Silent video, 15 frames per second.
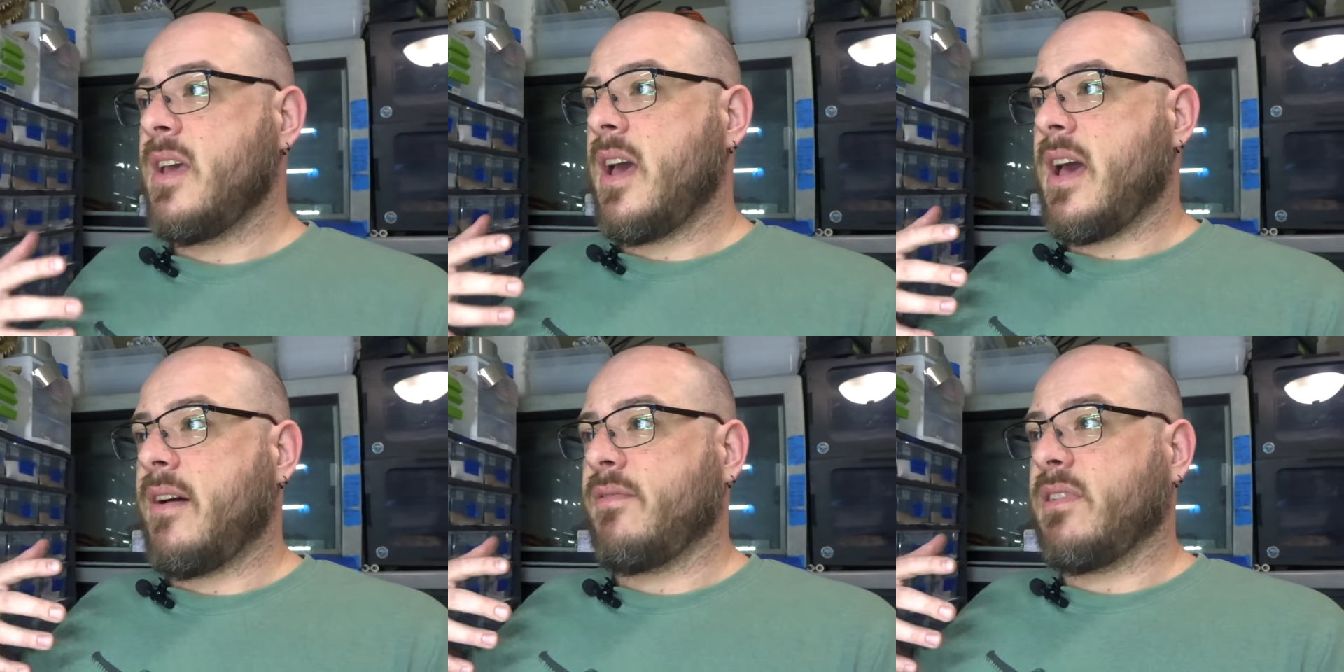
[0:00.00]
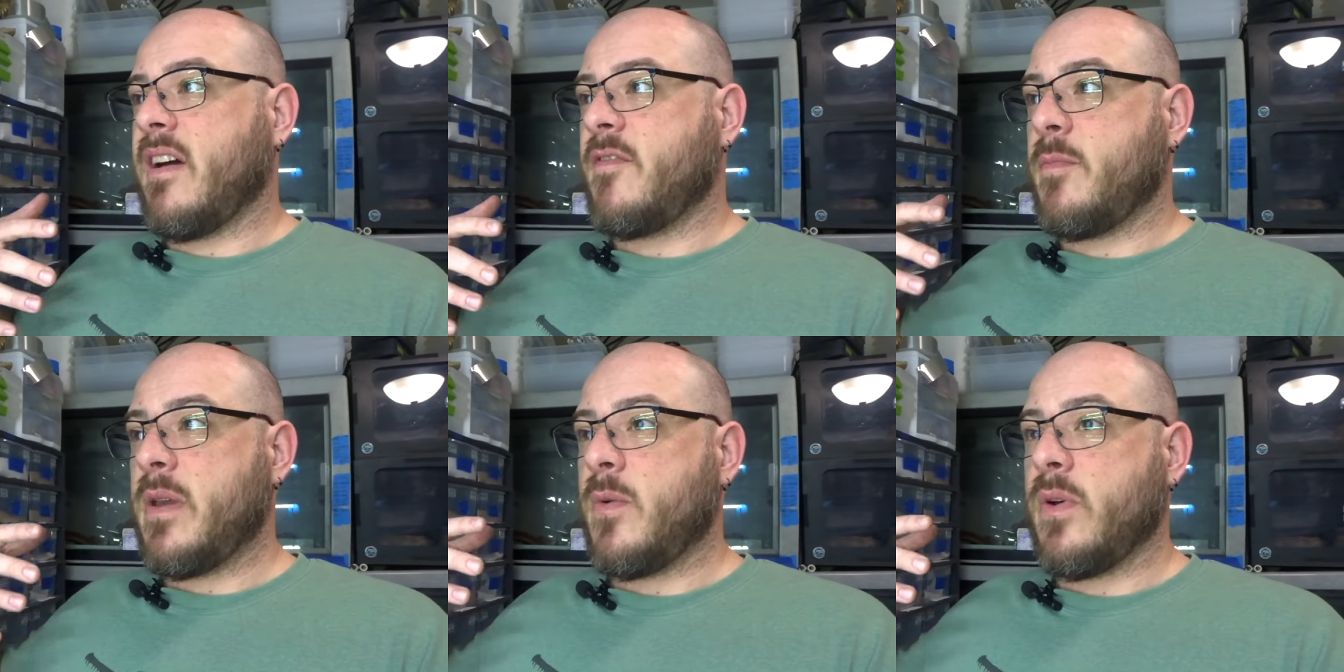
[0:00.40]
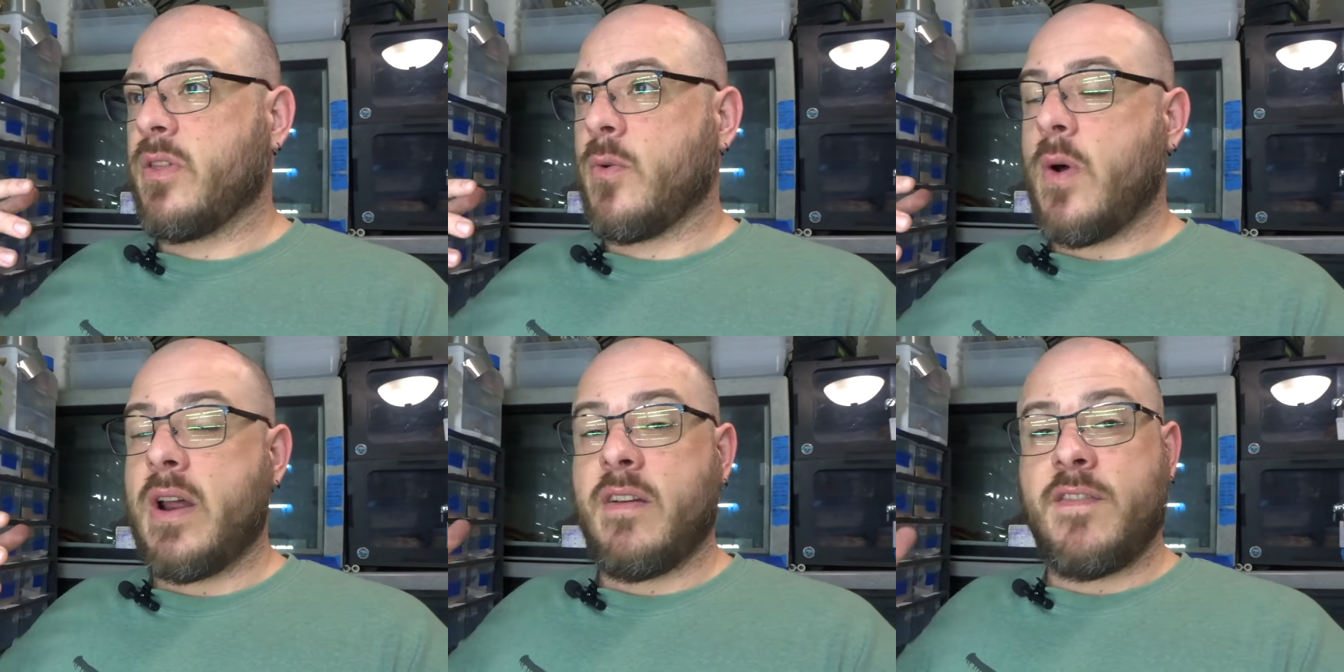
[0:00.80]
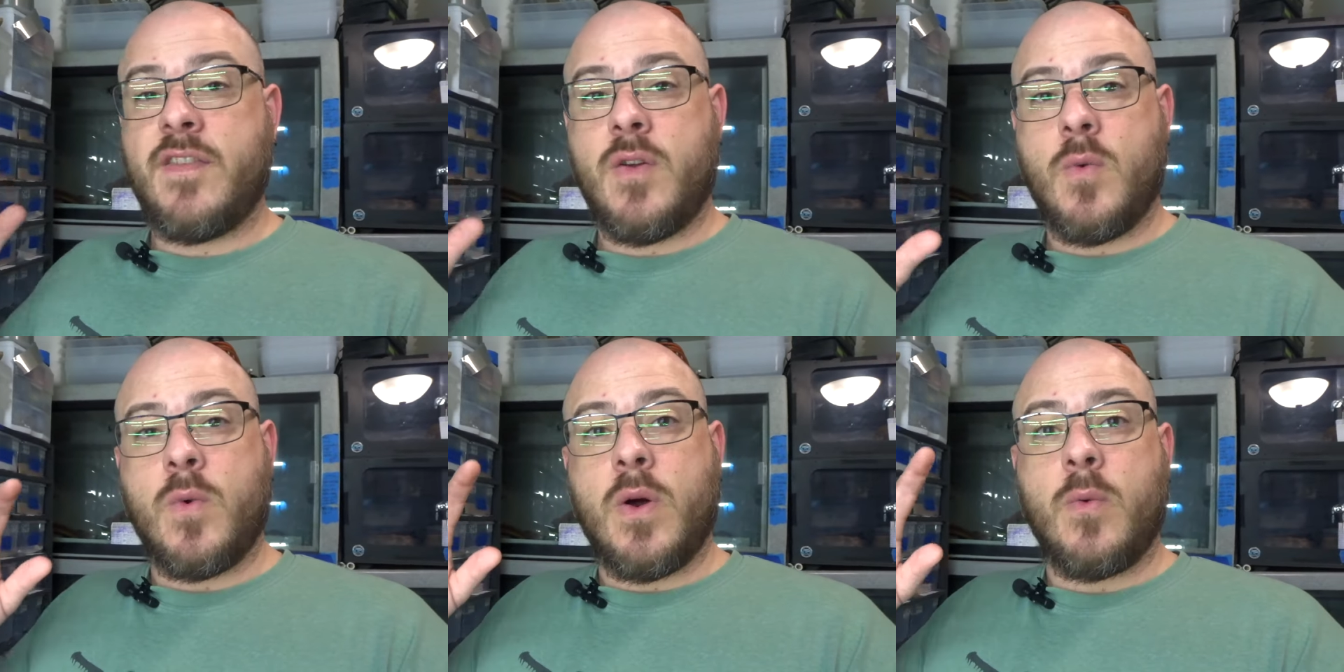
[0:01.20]
have left me with quite a
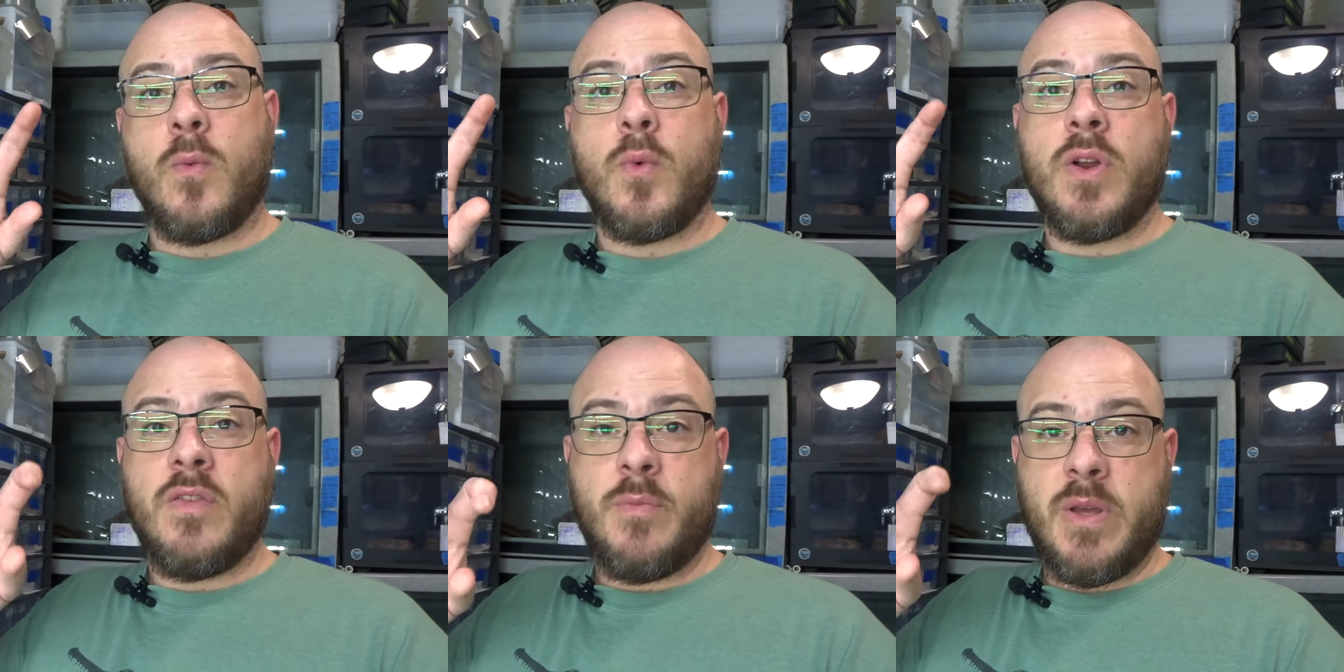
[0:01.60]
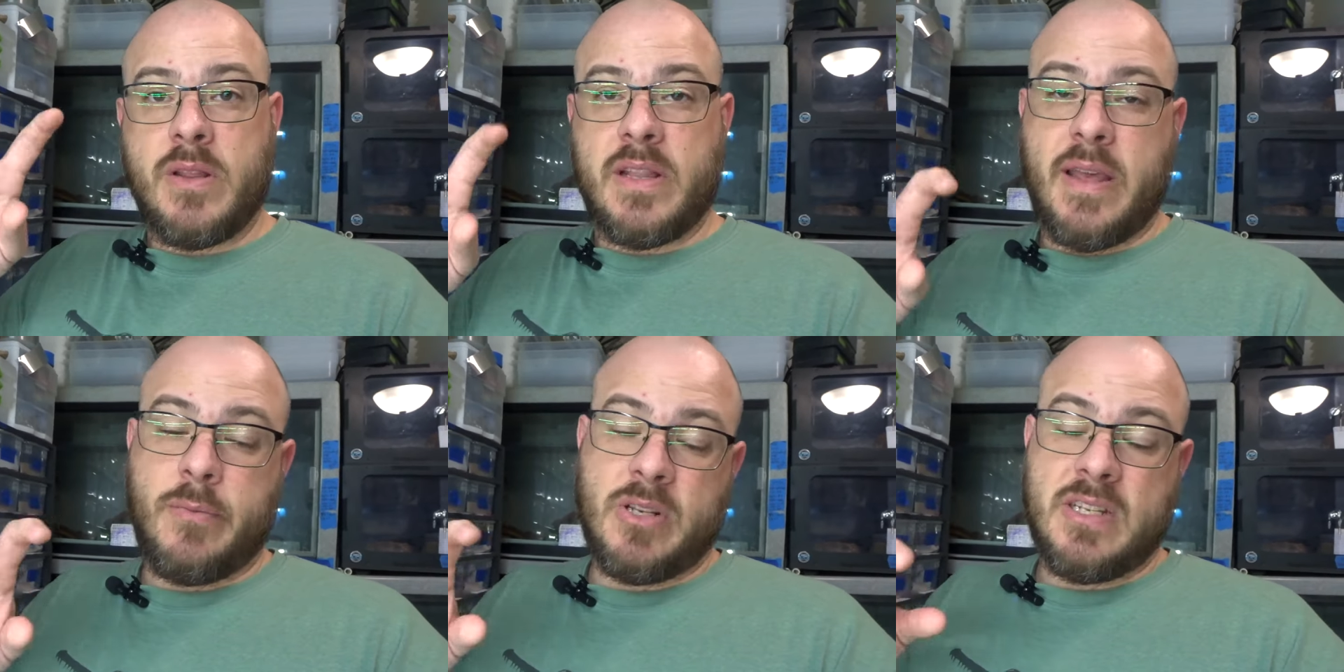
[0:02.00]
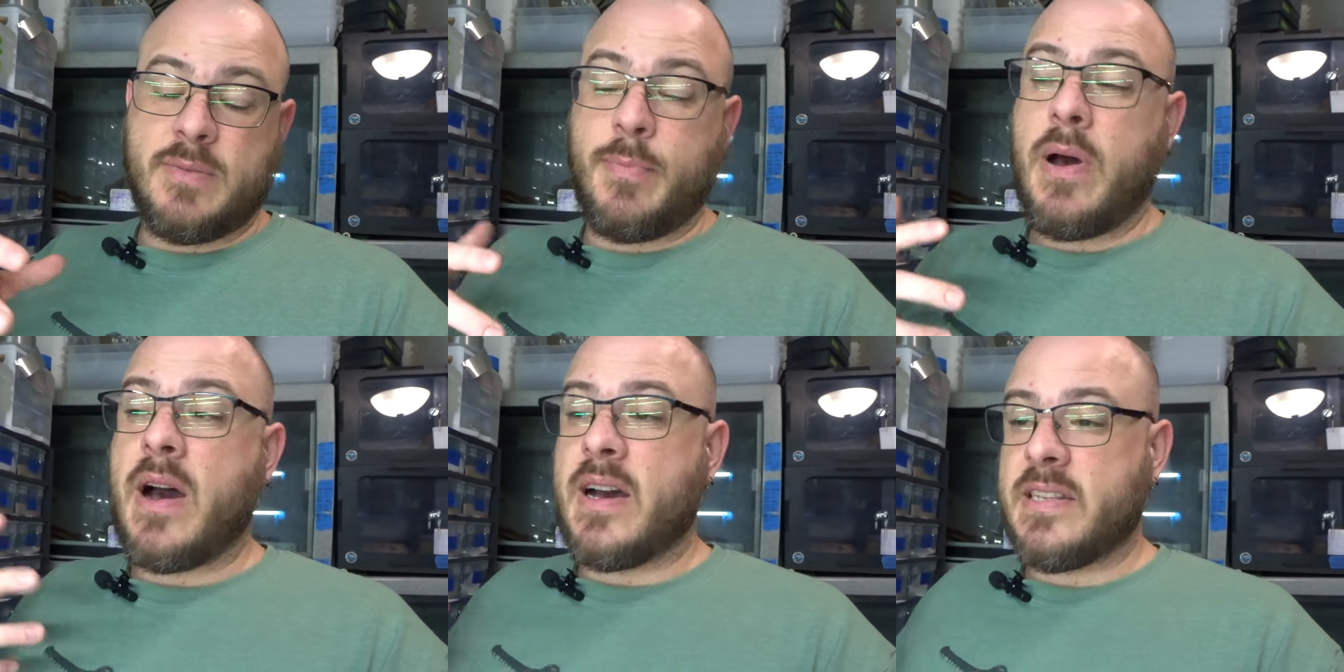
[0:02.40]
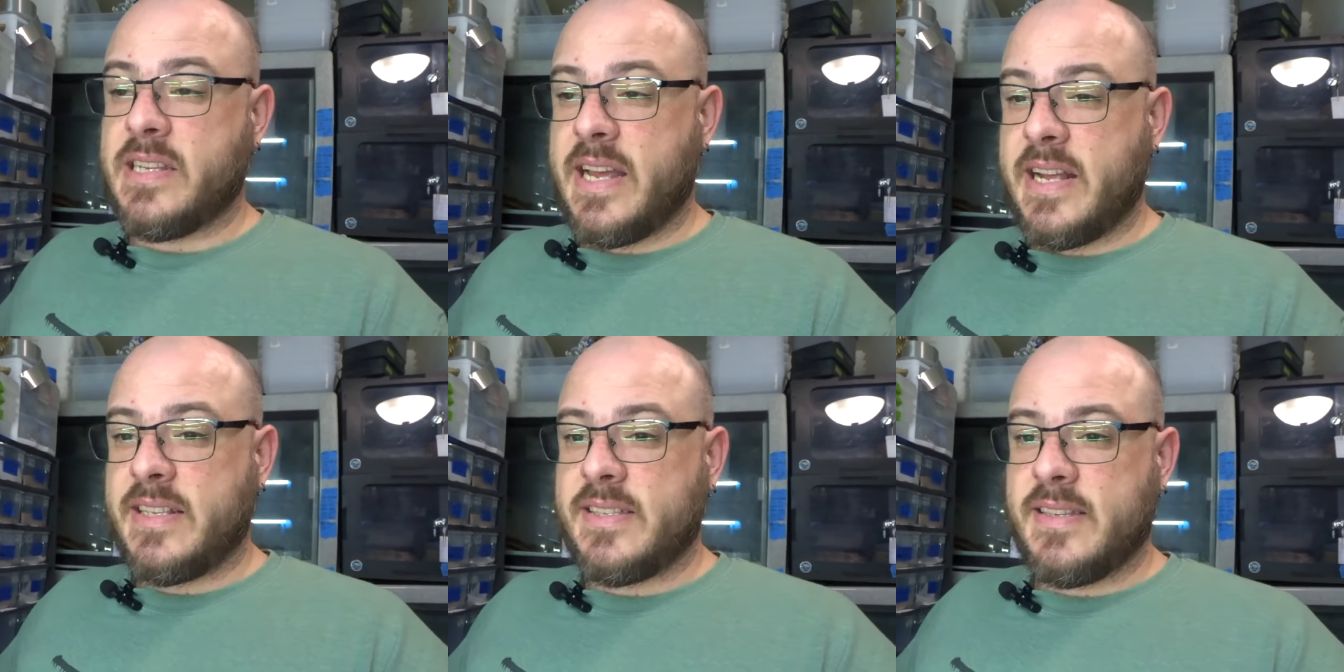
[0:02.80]
few what would have been labeled as pos
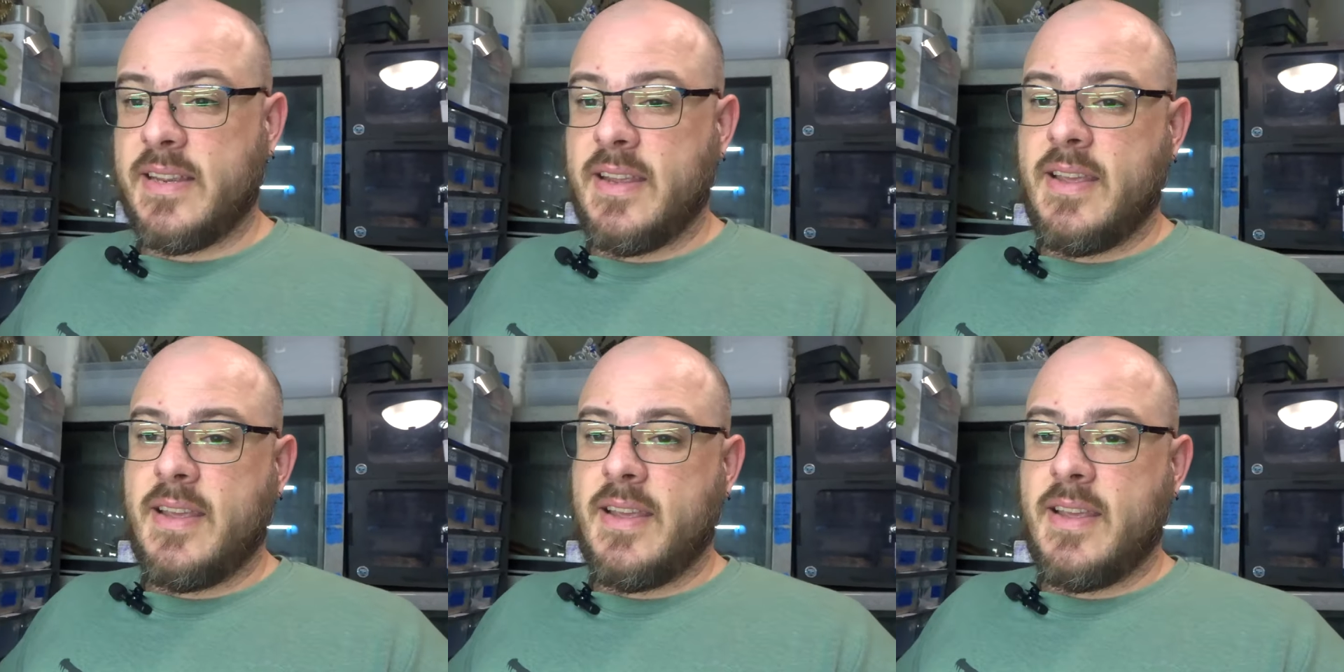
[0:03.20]
hets